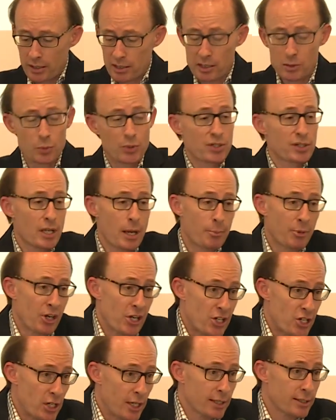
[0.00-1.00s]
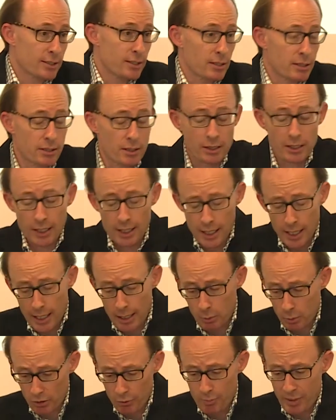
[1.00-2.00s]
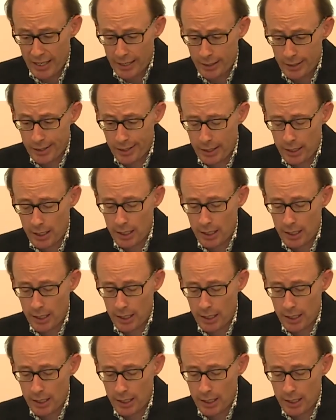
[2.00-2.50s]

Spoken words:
this was summary justice, and the guy would have been